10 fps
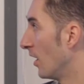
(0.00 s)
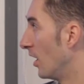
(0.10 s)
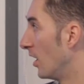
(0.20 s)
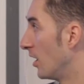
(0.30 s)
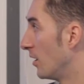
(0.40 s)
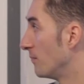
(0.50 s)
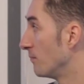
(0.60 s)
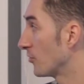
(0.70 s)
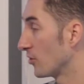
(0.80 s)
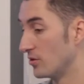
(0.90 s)

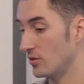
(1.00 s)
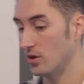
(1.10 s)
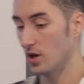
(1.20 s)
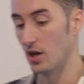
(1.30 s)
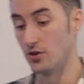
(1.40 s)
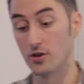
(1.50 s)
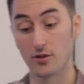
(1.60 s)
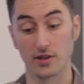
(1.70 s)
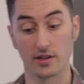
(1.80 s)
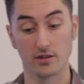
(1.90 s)
And the
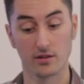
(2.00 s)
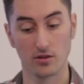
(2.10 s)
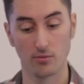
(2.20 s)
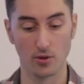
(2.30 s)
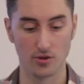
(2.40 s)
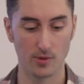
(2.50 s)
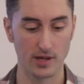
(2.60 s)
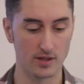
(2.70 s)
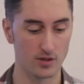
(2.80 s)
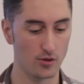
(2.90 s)
other thing, the point to
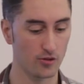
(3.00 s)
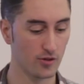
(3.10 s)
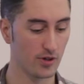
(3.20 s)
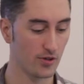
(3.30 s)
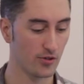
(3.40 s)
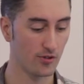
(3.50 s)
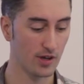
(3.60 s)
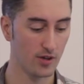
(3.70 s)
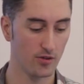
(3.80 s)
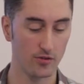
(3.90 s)
make is that your signature
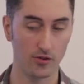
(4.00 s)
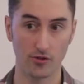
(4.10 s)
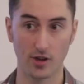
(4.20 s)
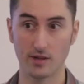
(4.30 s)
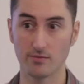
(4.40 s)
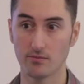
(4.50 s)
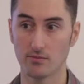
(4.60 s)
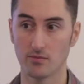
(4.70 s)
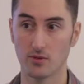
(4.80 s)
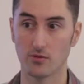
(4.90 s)
stays the same
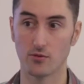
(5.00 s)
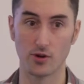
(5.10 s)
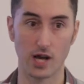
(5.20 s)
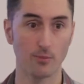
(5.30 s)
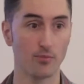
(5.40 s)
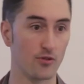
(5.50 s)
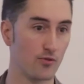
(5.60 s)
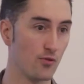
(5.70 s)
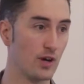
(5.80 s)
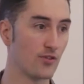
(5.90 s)
for an app. So
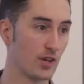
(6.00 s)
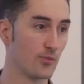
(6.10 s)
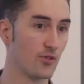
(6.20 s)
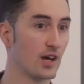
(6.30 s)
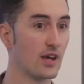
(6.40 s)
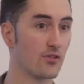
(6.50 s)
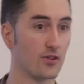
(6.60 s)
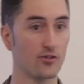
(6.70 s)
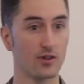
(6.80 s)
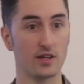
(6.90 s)
if you release an app today, it's
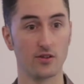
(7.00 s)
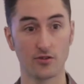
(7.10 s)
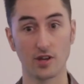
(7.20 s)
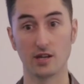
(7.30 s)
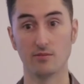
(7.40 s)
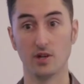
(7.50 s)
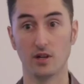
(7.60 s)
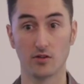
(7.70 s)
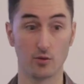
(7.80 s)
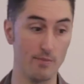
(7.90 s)
going to stay the same.
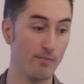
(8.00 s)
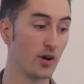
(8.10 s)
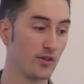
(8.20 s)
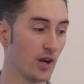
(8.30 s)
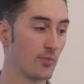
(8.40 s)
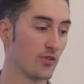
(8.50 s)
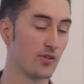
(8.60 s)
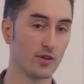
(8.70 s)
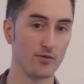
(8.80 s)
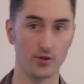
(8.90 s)
It's going to be my developer
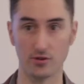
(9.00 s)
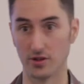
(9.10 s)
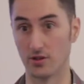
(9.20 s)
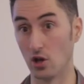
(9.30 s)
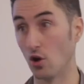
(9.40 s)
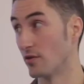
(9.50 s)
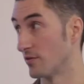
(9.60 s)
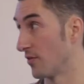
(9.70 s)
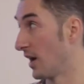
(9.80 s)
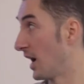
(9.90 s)
certificate for the
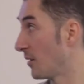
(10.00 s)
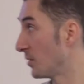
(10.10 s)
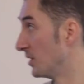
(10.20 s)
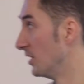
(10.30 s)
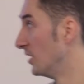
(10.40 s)
life of that app.